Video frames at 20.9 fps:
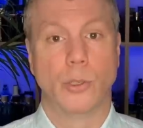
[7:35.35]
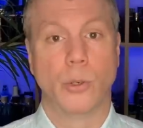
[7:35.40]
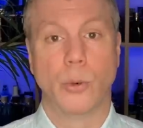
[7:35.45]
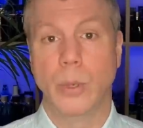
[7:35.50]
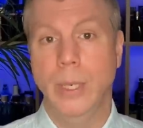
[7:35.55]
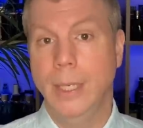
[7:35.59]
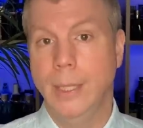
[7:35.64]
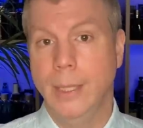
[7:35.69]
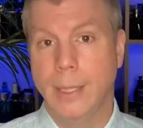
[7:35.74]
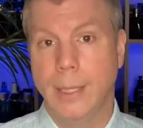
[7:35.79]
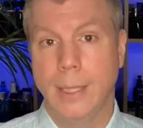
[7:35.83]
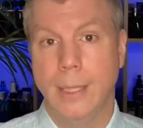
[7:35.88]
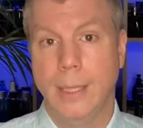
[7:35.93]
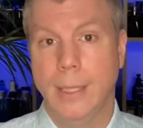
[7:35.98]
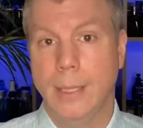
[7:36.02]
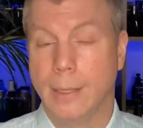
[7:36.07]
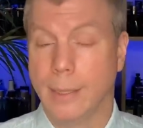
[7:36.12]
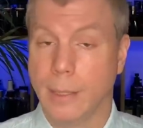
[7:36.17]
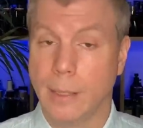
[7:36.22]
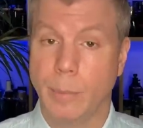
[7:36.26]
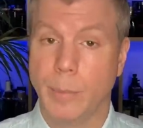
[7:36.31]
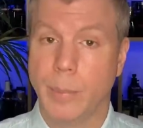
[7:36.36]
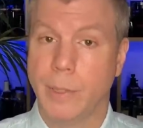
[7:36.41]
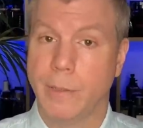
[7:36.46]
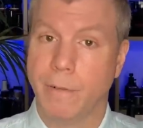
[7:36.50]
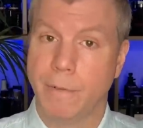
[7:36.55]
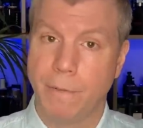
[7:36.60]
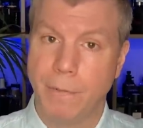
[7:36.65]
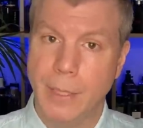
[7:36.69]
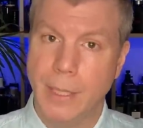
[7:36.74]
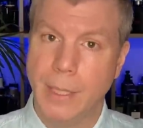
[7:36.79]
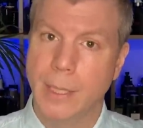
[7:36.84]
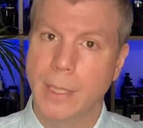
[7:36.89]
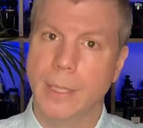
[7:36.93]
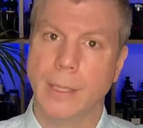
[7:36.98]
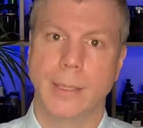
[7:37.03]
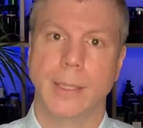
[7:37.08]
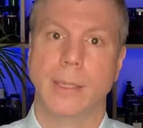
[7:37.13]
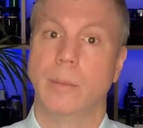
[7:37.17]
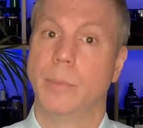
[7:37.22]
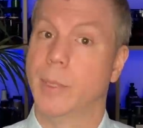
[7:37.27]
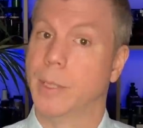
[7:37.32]
There's green tea, a little bit of fig, a
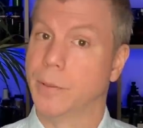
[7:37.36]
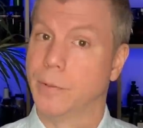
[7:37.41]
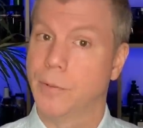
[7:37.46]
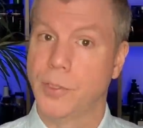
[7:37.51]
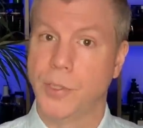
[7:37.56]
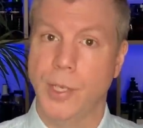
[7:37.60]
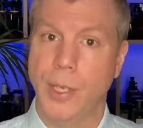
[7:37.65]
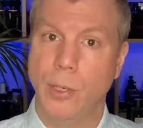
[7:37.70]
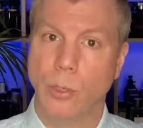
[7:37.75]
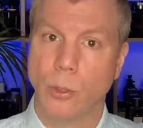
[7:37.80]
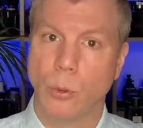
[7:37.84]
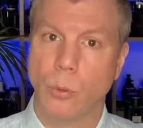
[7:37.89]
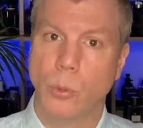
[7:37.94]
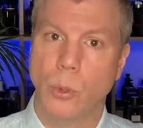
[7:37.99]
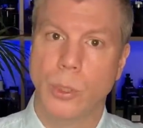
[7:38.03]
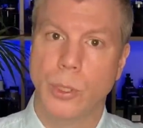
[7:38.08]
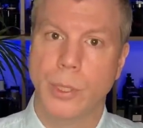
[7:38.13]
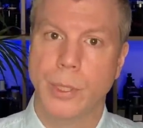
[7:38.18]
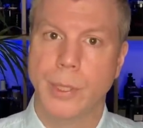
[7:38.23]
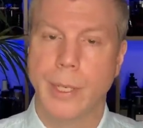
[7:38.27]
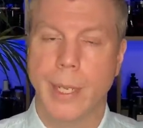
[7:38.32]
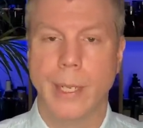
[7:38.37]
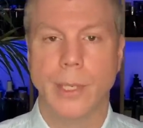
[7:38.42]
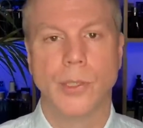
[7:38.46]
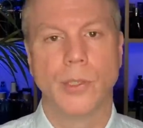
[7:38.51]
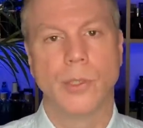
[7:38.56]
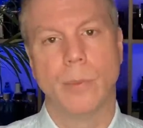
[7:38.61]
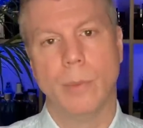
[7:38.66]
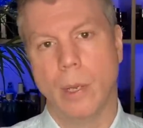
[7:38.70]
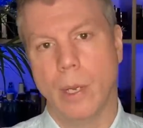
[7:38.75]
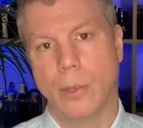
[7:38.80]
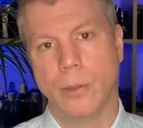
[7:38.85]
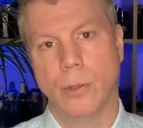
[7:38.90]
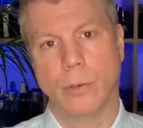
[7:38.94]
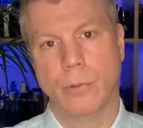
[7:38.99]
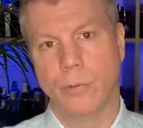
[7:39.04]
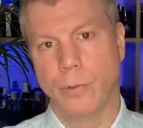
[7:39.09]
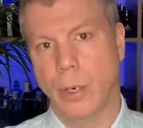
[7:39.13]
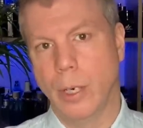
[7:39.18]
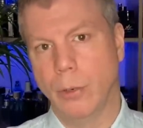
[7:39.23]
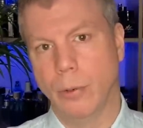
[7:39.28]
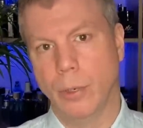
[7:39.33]
little bit of cedar wood, and some other
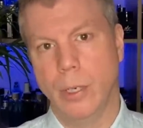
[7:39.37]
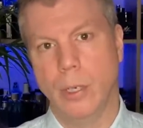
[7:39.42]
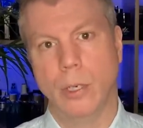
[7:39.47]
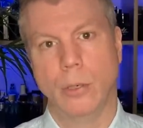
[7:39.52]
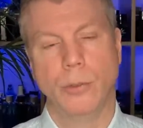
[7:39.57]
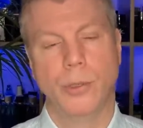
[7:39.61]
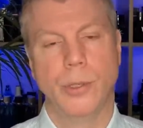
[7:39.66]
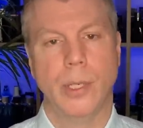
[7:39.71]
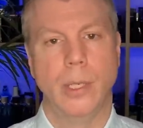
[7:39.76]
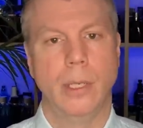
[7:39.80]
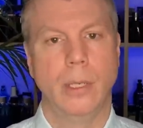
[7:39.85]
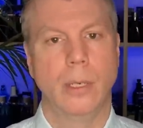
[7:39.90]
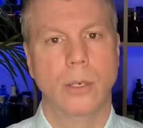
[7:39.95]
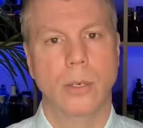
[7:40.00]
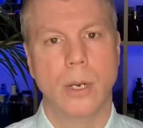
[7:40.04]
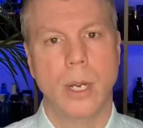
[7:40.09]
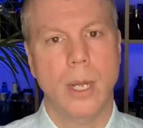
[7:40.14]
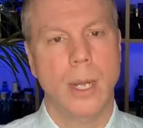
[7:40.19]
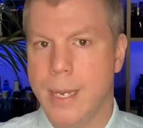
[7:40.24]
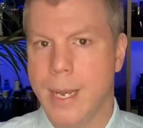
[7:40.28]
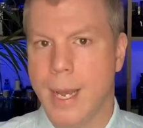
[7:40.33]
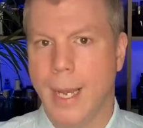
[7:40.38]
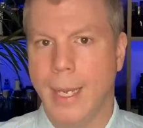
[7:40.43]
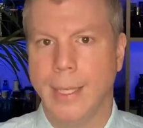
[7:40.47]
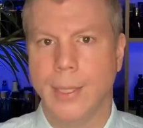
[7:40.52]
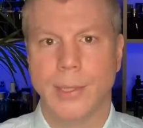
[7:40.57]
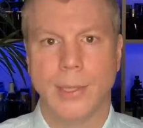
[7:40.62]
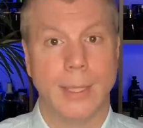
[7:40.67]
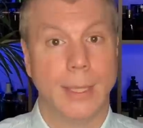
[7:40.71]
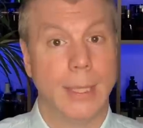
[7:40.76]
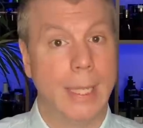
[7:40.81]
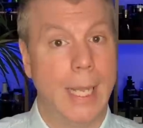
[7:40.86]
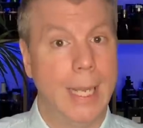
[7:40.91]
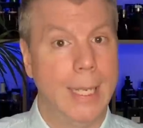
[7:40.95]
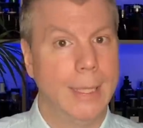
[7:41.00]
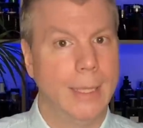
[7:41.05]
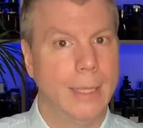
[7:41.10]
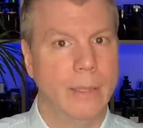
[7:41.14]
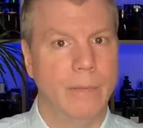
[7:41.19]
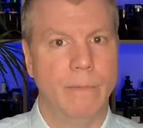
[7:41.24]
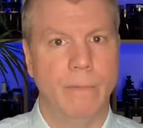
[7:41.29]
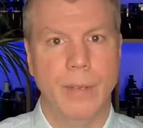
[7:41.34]
fragrant notes in here. Nice,
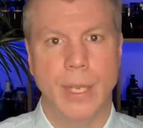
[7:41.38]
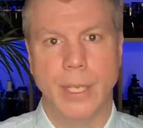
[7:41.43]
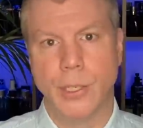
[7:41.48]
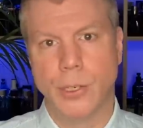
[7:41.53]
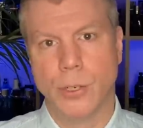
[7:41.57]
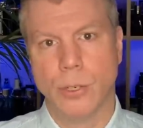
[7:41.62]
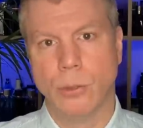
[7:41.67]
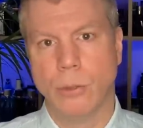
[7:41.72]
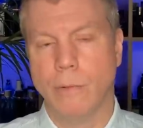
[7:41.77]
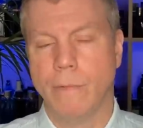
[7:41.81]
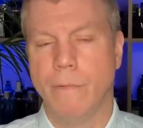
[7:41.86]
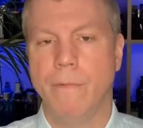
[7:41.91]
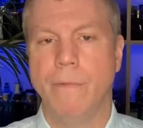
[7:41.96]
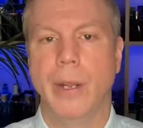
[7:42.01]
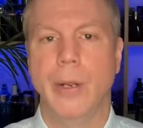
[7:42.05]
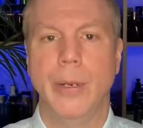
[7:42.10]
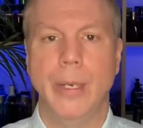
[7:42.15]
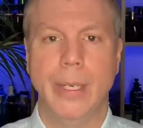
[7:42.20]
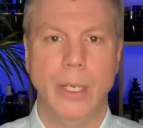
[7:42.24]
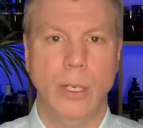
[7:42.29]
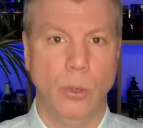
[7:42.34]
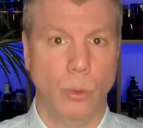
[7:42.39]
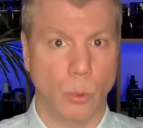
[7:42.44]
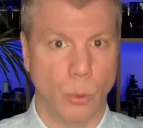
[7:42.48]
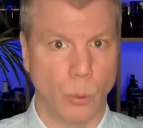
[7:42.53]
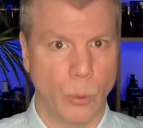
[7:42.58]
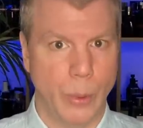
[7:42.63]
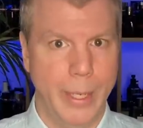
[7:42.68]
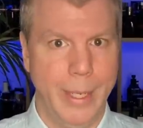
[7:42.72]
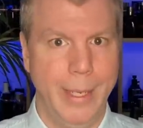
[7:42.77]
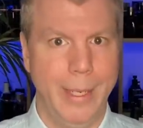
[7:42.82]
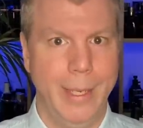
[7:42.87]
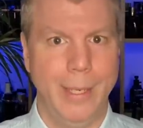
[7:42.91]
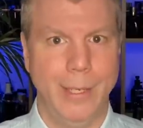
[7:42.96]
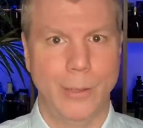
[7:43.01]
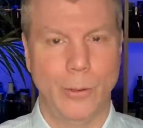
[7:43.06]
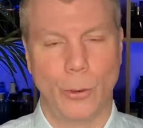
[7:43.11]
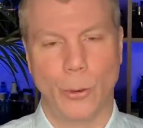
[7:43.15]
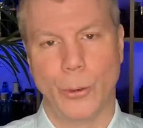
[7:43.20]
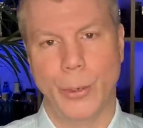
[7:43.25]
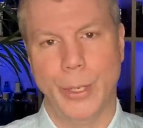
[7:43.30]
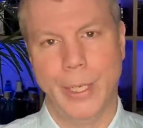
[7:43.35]
lightly vegetal, very green
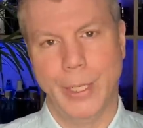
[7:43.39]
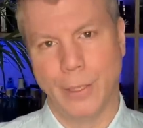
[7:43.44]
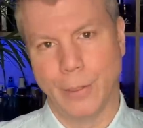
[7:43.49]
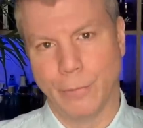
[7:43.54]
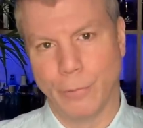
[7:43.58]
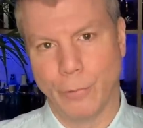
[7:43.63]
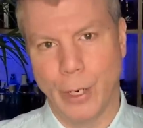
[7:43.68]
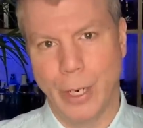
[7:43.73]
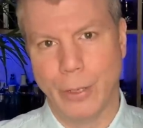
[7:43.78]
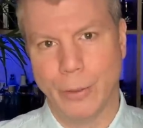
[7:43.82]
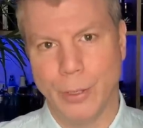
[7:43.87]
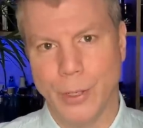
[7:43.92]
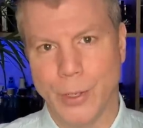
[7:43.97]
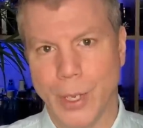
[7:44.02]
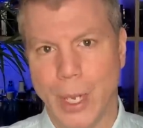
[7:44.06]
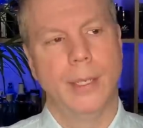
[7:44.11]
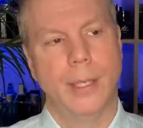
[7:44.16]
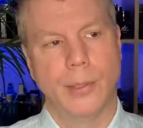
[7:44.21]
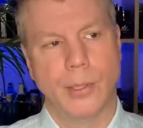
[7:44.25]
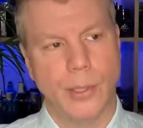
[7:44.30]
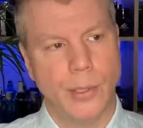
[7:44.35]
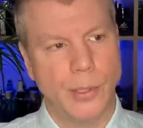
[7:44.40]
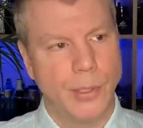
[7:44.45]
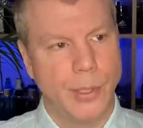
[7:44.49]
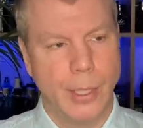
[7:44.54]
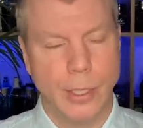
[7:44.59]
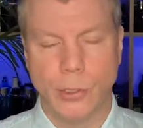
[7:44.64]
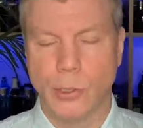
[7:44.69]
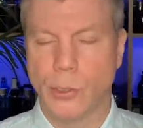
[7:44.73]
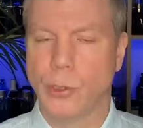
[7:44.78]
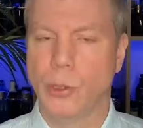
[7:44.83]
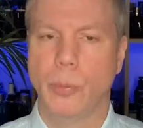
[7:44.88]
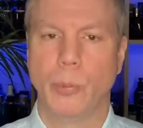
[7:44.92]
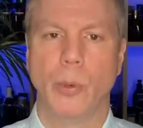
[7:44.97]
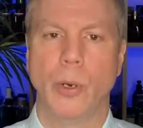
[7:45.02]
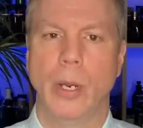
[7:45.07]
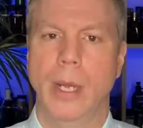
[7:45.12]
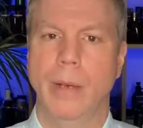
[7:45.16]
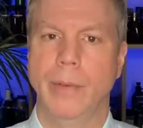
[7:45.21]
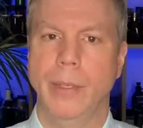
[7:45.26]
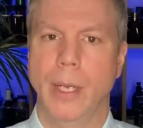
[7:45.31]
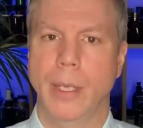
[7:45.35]
oriented fragrance. It doesn't sit super
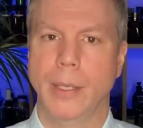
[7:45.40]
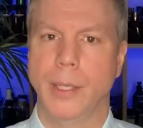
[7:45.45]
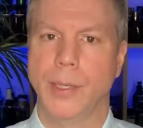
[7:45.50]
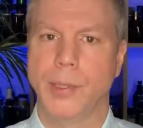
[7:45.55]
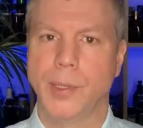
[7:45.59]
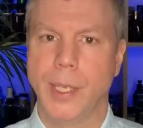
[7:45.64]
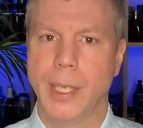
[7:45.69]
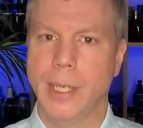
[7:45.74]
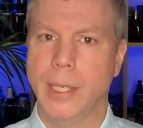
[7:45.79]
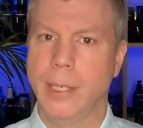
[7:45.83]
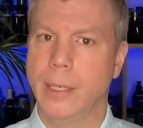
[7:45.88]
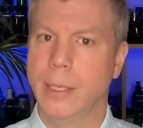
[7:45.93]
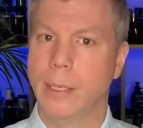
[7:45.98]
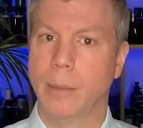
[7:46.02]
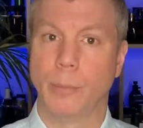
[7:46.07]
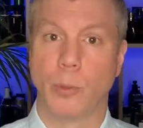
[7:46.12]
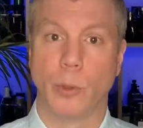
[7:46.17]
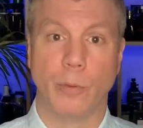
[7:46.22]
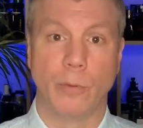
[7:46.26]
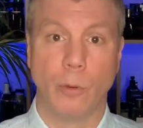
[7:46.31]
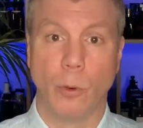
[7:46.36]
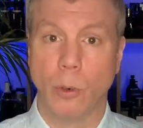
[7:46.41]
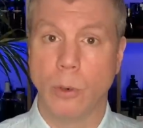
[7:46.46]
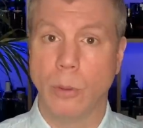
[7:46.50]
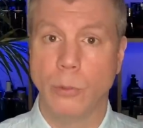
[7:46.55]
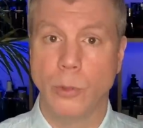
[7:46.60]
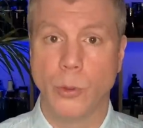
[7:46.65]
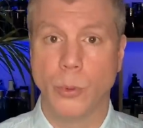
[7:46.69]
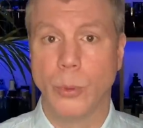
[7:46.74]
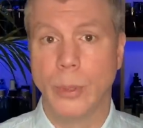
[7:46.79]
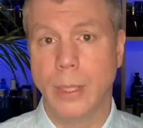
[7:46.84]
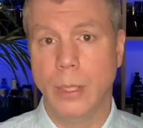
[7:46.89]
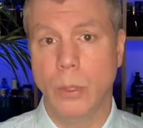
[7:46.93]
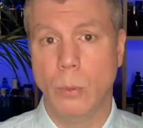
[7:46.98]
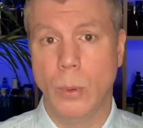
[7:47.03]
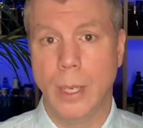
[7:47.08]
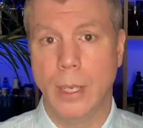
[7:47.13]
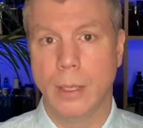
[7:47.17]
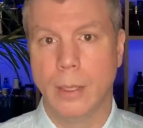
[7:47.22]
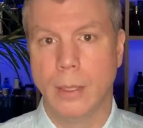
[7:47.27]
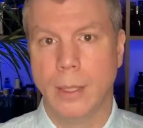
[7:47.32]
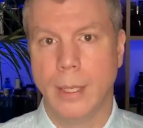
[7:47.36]
heavy on the skin. It performs really
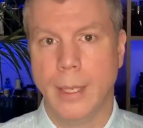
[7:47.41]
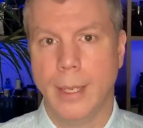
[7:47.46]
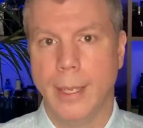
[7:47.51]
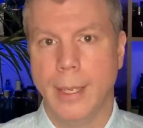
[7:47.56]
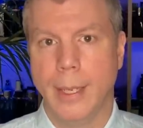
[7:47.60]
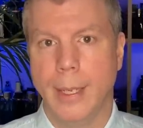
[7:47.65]
well.